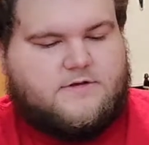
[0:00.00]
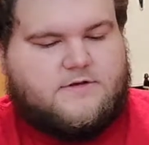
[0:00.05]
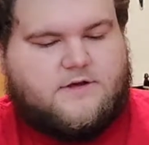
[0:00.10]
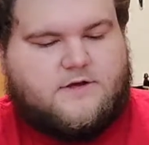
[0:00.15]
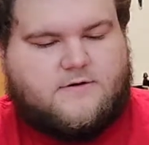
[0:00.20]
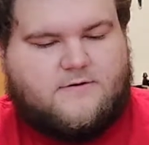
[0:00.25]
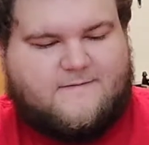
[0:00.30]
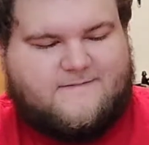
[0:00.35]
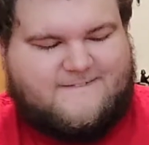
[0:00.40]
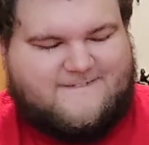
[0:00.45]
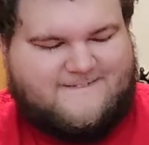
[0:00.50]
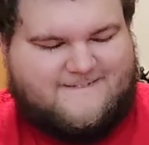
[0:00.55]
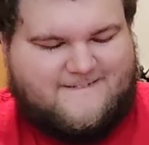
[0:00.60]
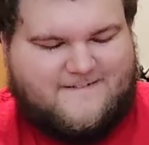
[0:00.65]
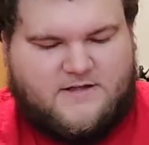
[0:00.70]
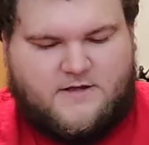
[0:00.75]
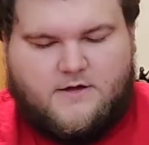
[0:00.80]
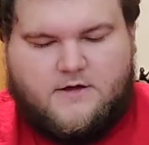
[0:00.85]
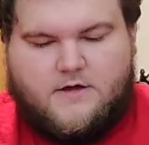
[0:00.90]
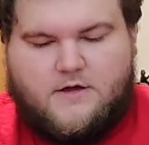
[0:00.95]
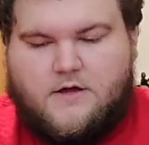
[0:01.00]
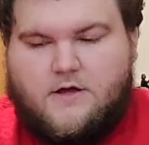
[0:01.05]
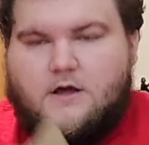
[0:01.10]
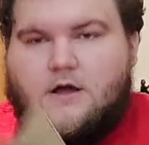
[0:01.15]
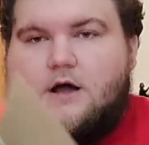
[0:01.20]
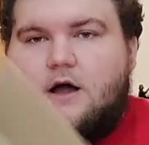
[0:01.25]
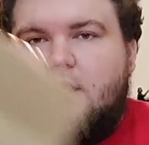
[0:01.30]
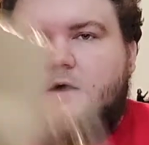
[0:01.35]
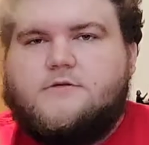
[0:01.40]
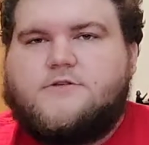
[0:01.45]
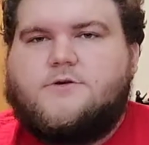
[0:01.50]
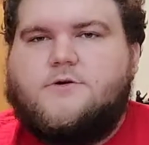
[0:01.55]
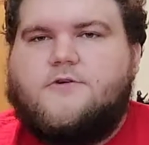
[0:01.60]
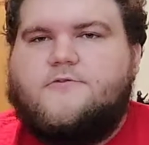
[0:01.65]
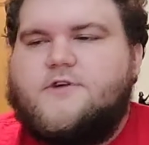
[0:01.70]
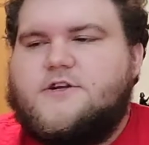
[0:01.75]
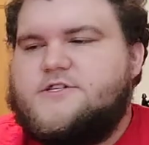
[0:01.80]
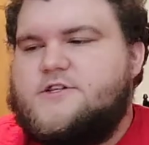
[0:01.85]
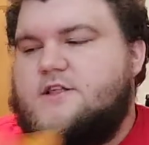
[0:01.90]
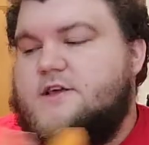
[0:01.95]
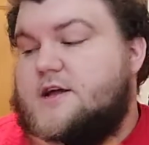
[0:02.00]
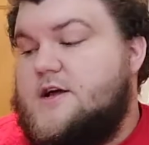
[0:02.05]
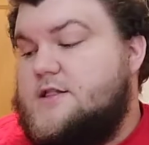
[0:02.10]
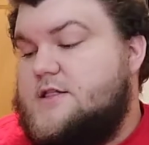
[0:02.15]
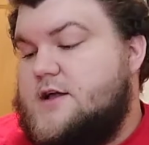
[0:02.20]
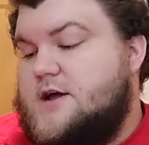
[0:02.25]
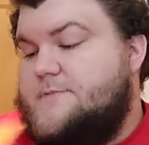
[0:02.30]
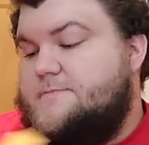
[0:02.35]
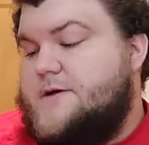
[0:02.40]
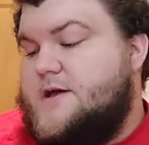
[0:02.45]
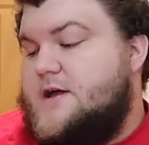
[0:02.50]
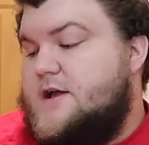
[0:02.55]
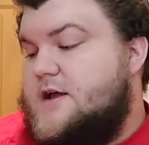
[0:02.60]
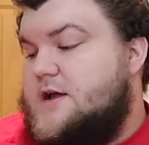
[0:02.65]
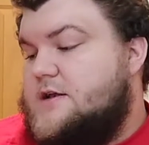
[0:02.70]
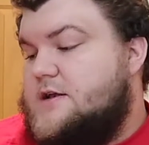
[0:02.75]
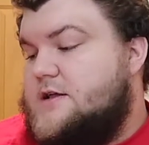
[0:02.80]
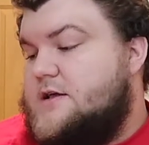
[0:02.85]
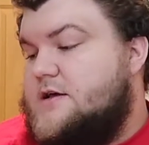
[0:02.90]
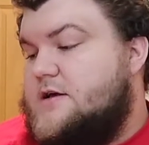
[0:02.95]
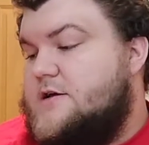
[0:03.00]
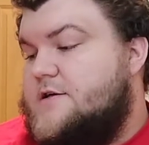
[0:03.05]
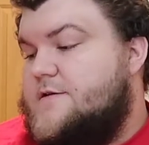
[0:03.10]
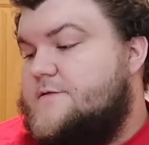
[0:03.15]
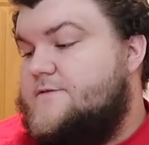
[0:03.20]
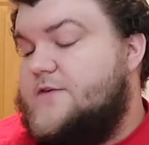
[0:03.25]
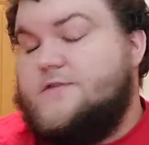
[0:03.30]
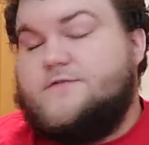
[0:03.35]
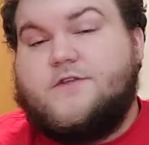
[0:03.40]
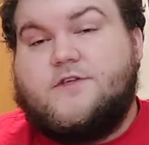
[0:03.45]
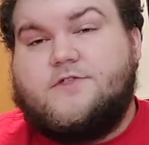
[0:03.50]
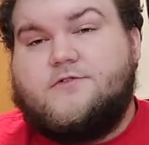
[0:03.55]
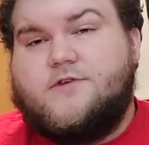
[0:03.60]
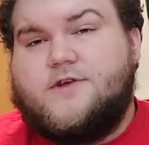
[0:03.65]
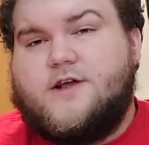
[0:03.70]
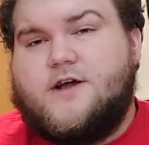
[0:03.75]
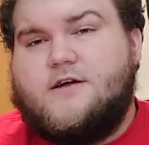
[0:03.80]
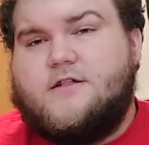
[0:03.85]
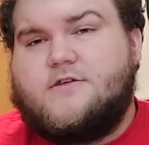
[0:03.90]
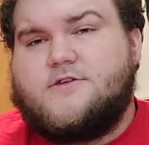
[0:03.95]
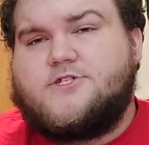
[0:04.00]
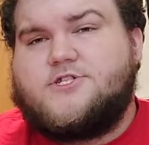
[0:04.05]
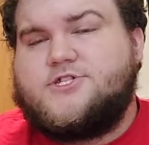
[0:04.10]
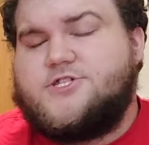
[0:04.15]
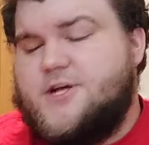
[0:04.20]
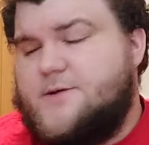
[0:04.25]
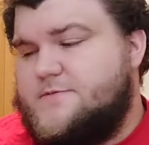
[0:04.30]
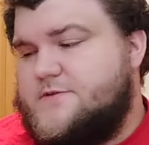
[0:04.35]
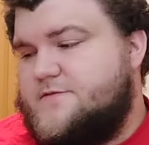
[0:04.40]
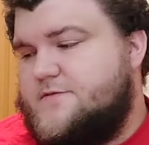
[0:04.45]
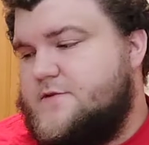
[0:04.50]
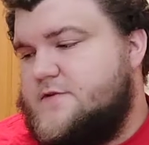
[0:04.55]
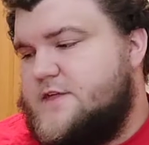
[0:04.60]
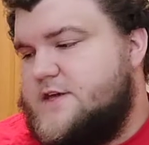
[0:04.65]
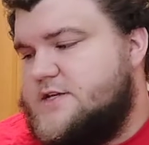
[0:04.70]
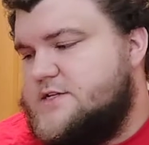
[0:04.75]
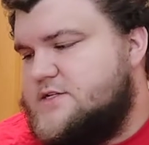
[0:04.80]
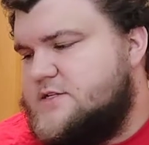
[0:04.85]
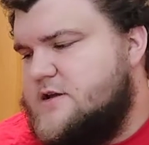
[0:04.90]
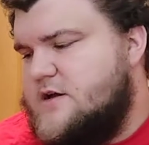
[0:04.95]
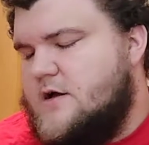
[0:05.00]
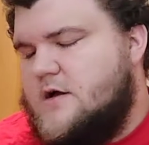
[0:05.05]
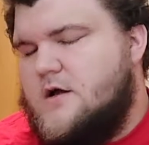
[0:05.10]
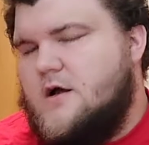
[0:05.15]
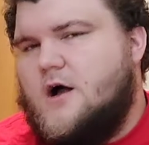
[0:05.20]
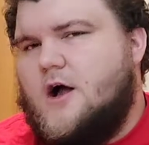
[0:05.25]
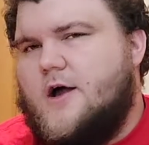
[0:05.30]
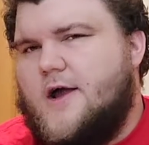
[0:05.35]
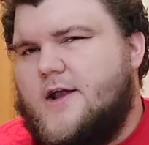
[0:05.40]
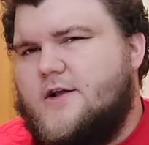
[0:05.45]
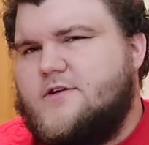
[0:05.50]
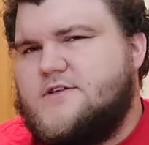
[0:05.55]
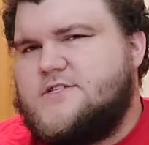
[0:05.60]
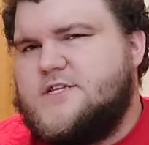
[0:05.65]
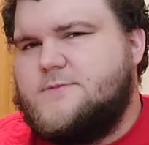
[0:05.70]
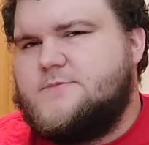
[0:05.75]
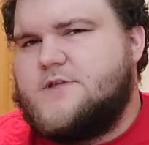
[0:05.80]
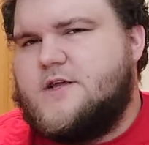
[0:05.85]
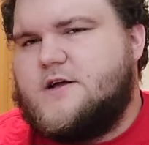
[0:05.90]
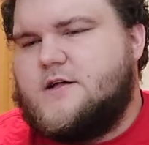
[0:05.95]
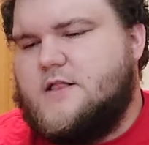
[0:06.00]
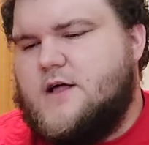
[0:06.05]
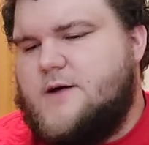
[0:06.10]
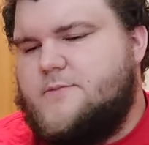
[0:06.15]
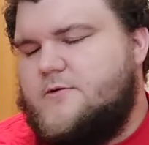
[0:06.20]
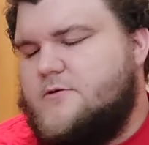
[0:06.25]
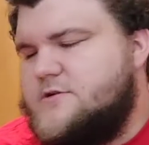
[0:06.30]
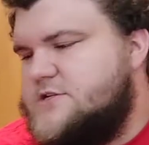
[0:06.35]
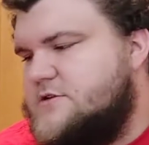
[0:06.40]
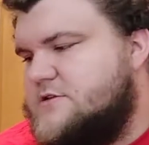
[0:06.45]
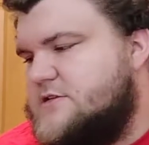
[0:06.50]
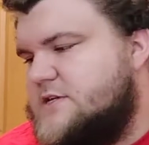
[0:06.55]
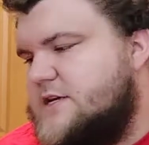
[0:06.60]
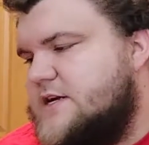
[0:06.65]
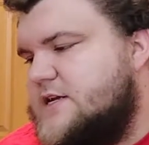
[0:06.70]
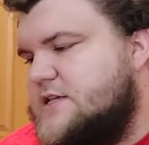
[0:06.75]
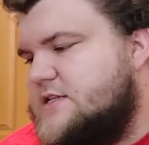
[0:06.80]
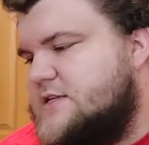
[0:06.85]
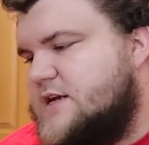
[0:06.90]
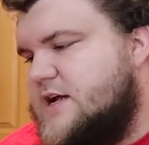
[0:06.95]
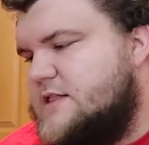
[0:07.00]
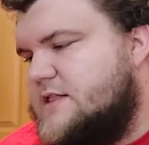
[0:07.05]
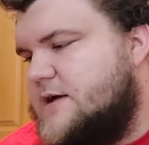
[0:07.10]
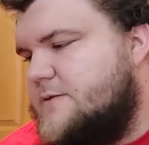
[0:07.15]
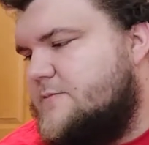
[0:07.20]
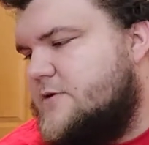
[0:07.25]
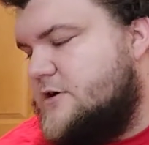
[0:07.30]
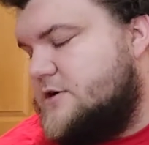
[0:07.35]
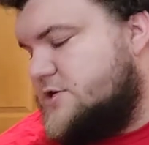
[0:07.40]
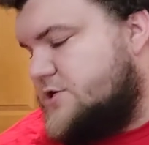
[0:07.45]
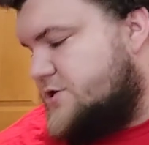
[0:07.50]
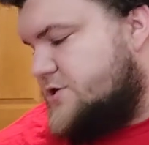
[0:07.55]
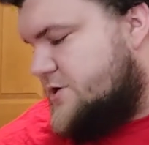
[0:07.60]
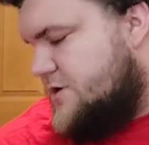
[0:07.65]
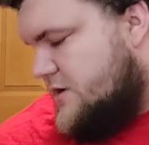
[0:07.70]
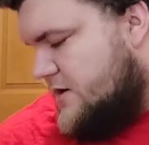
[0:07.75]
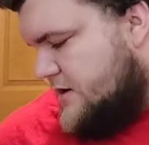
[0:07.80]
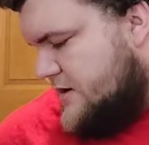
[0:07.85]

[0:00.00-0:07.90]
So, uh, so originally I paid fifty-three dollars shipped for this. Uh, I know it seems like a lot, but once you'll see it, it's not that much.